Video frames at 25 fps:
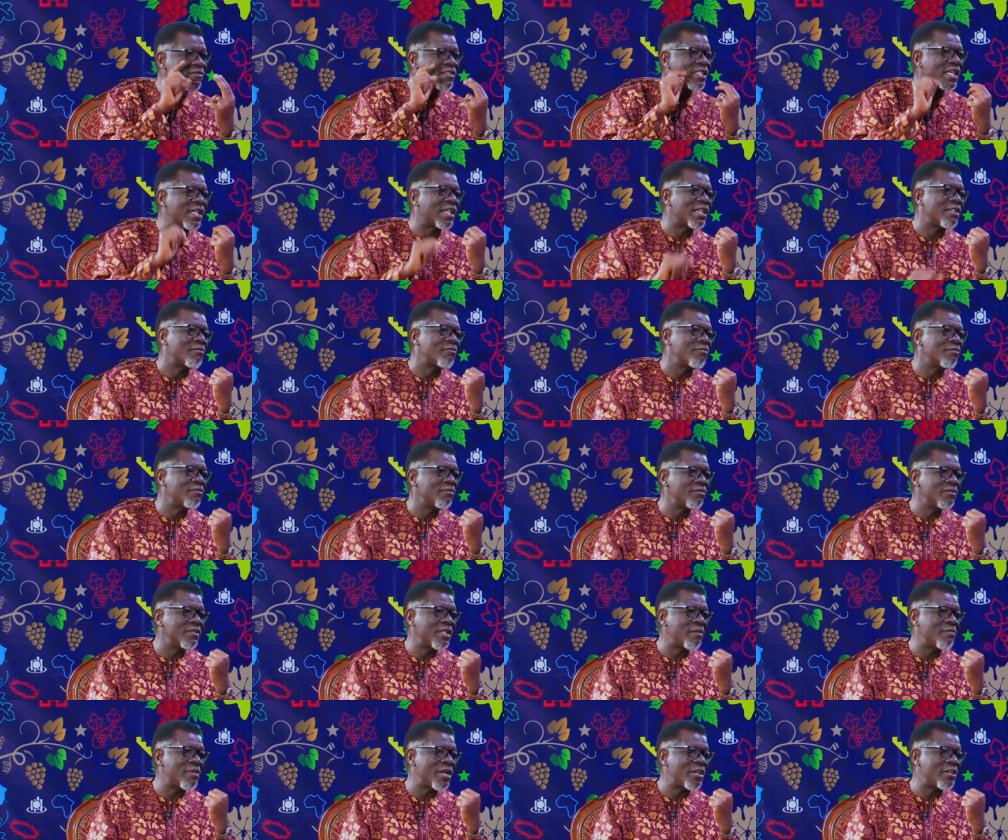
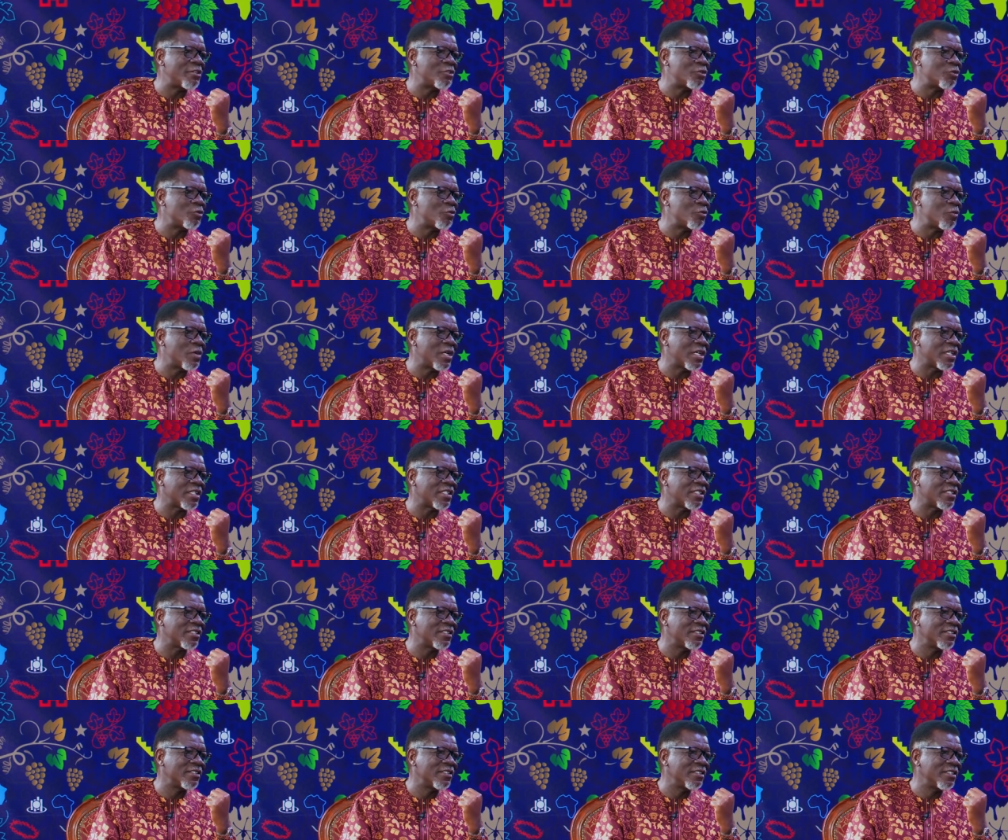the marriage will
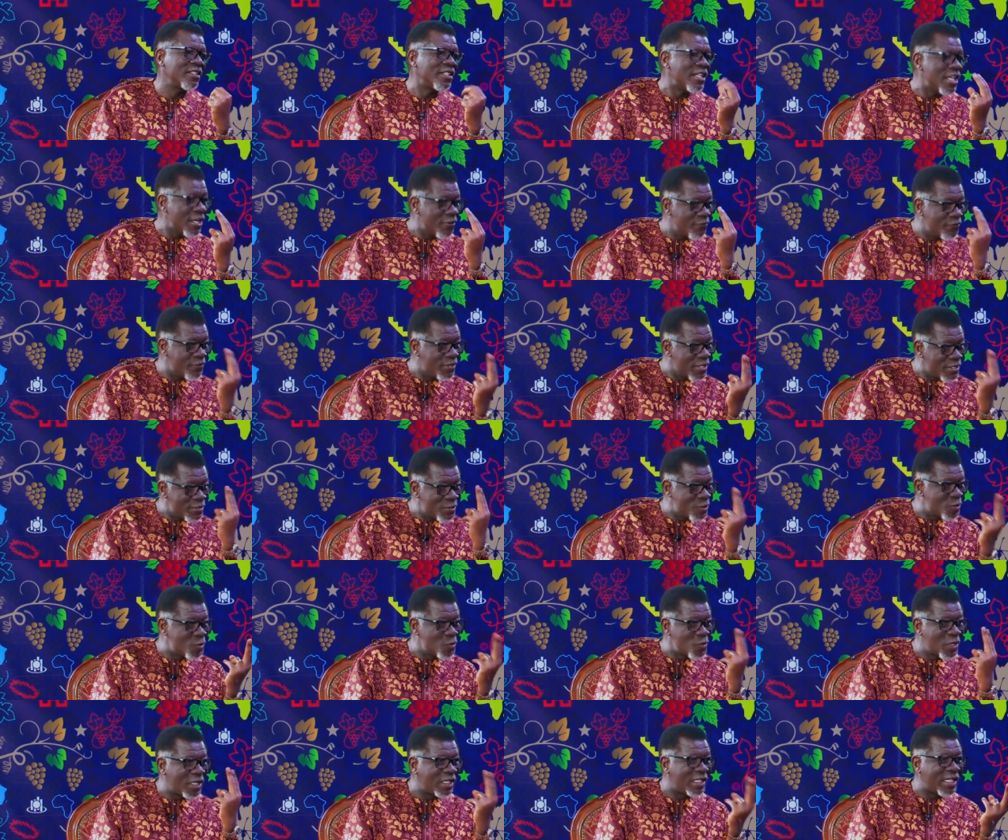work. If these
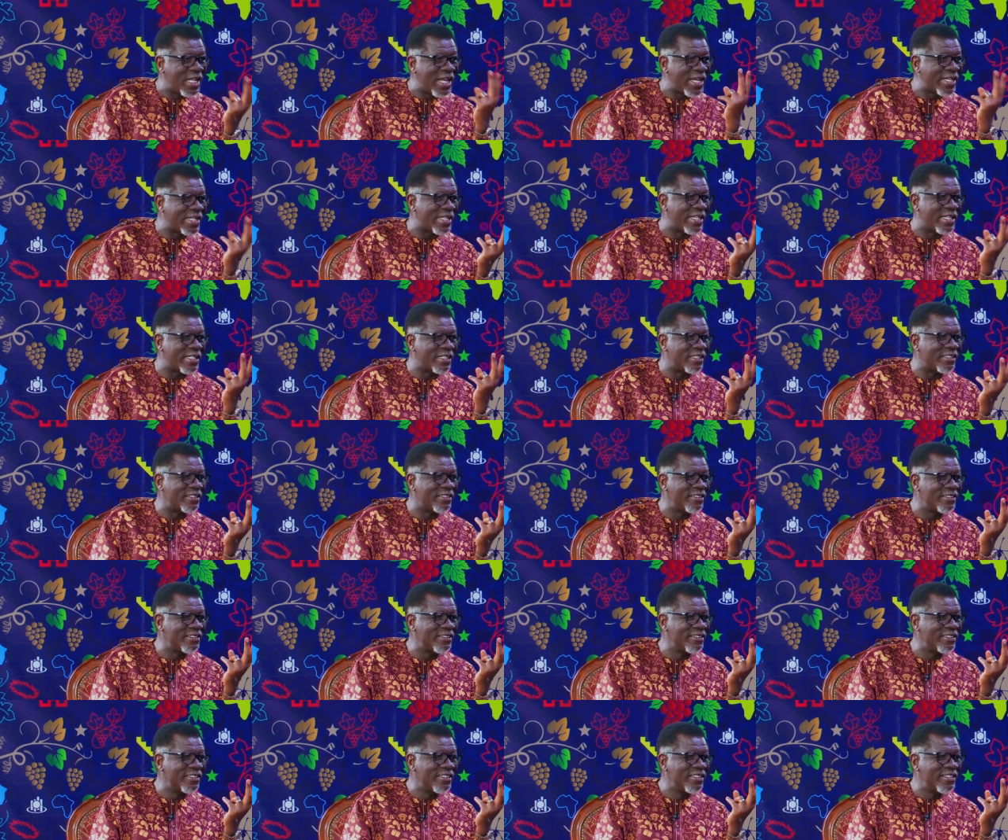two are lacking,
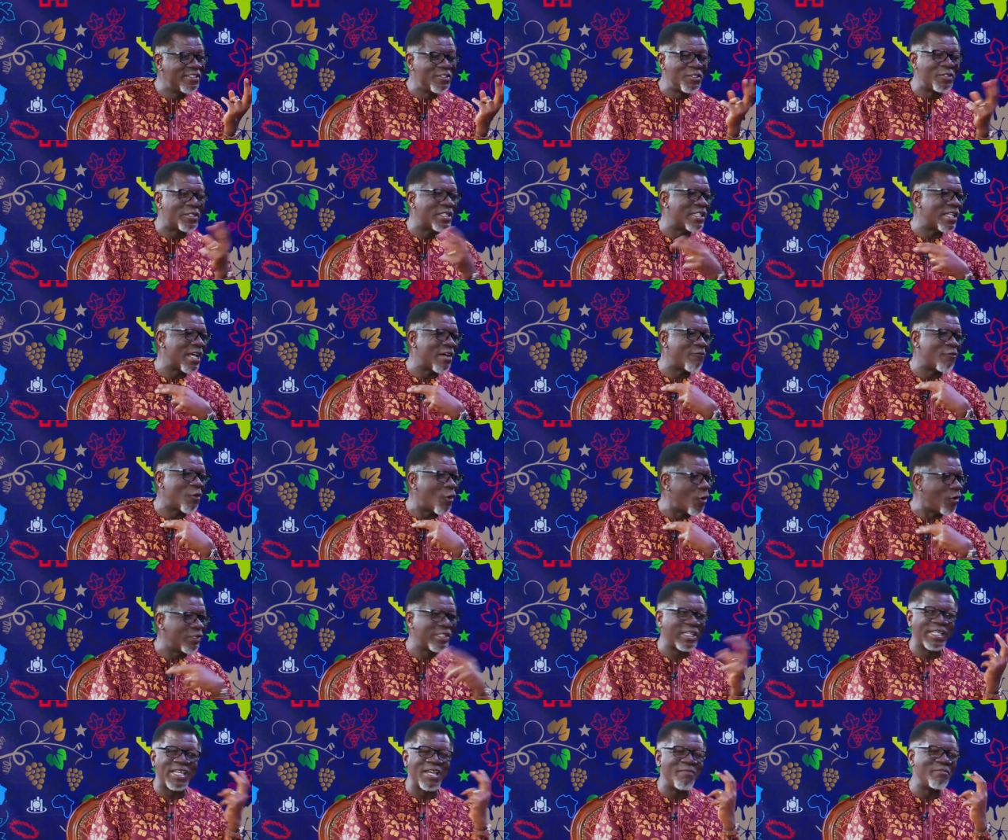you can have
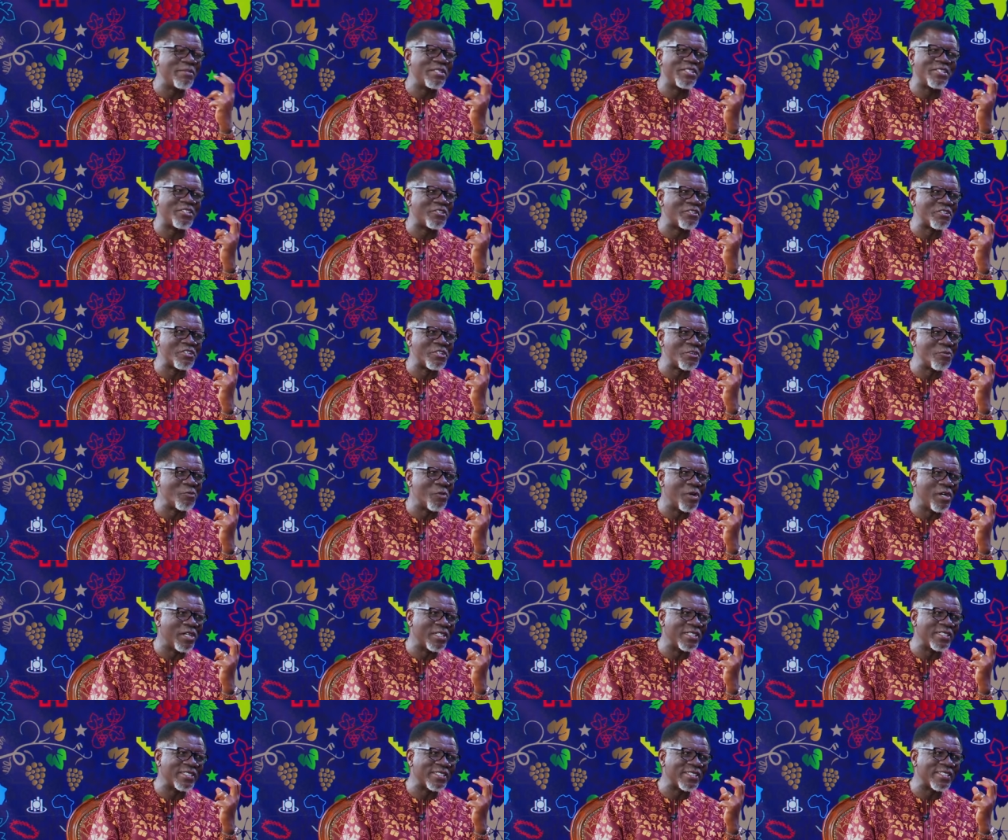all the chemistry you
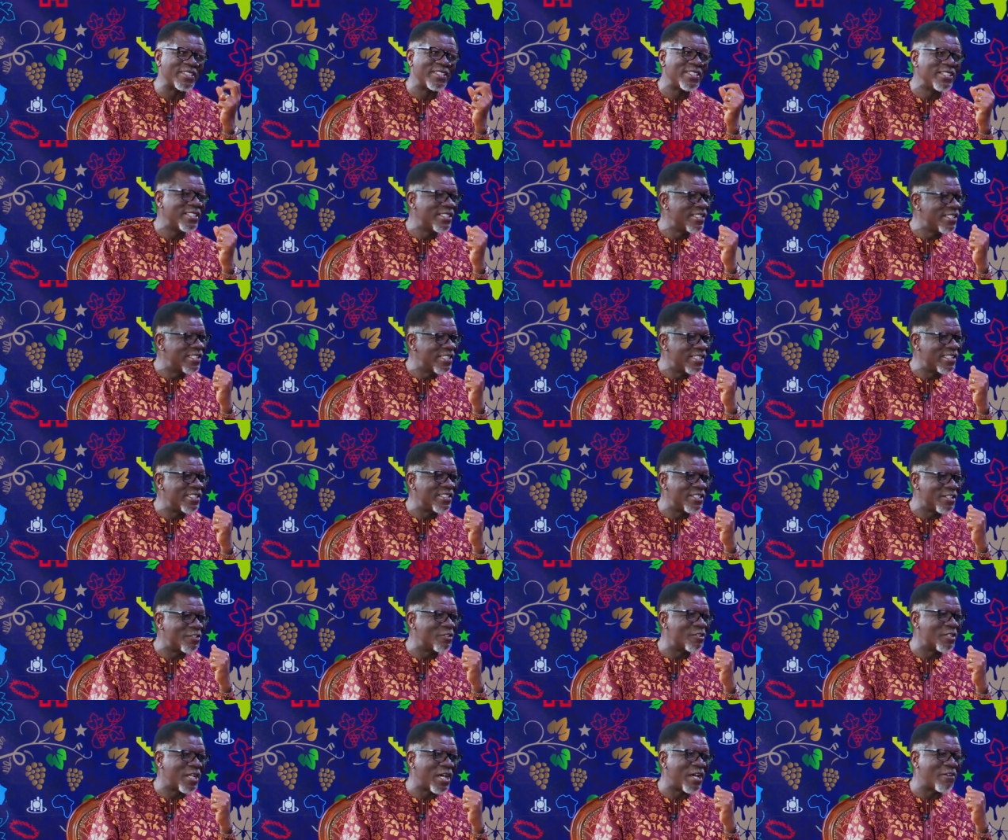want,
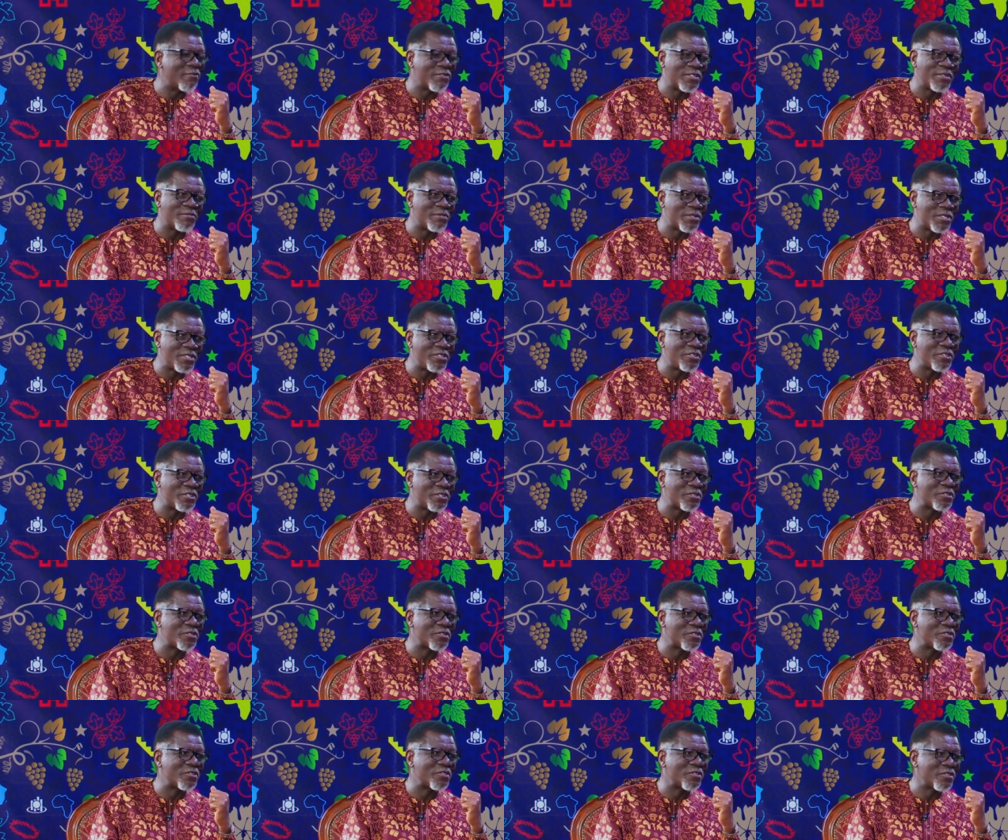you're going to have some serious
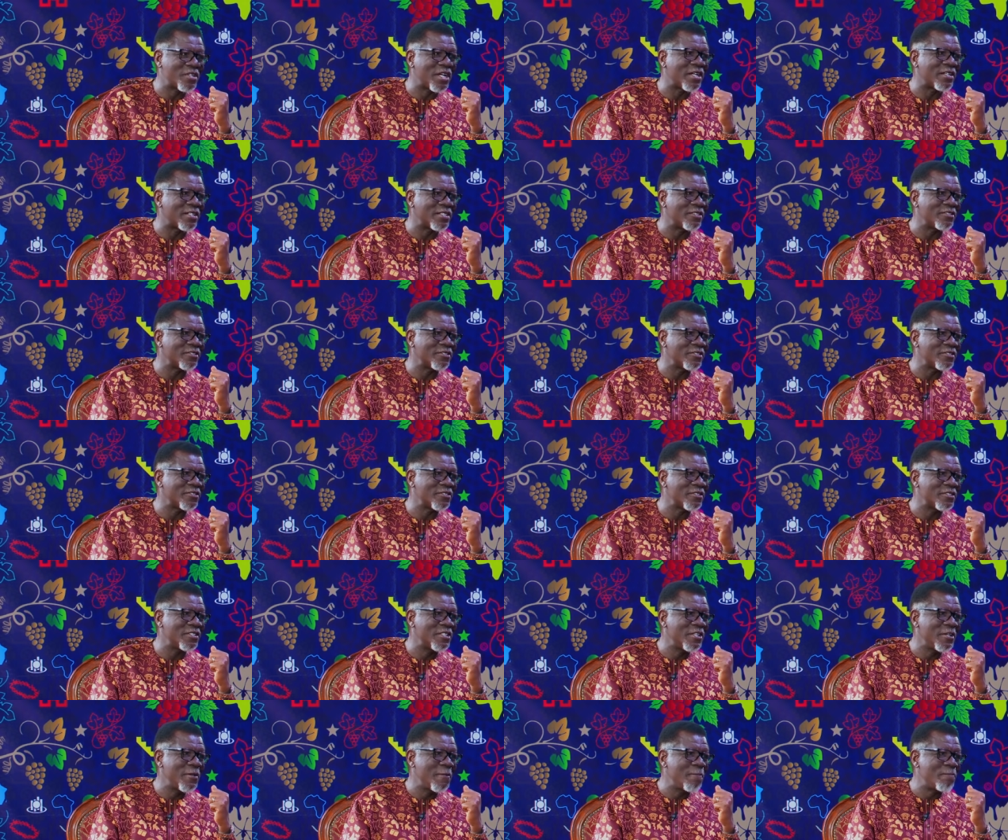struggles,
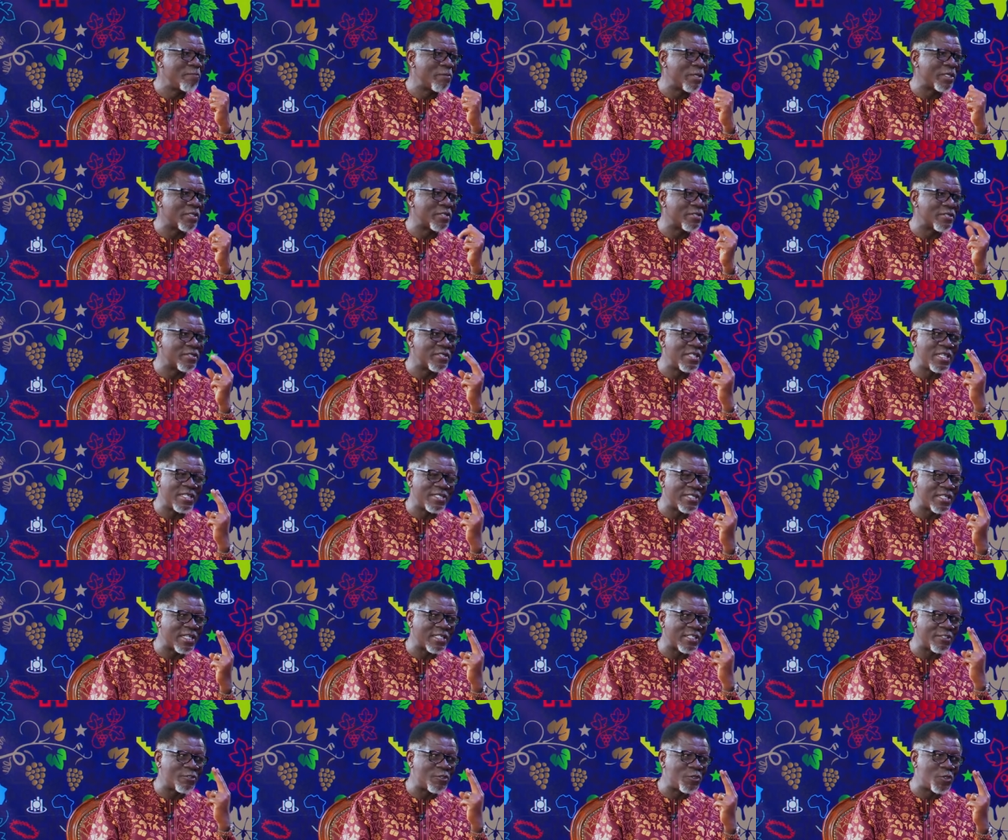because these
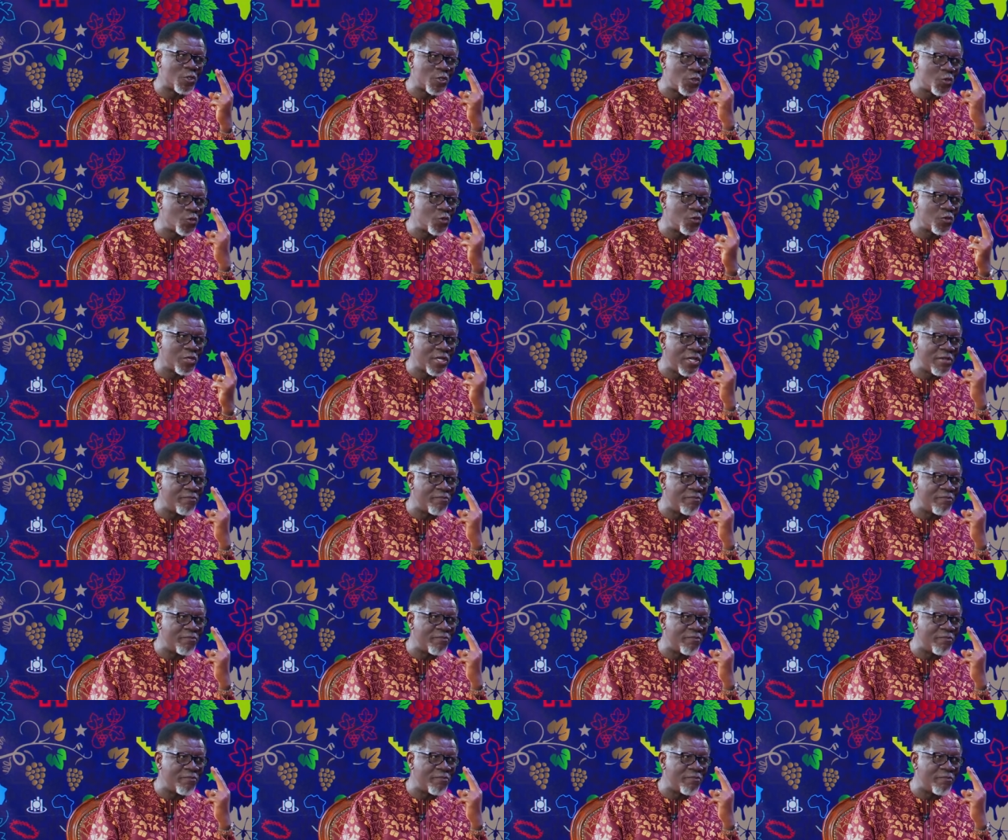are the two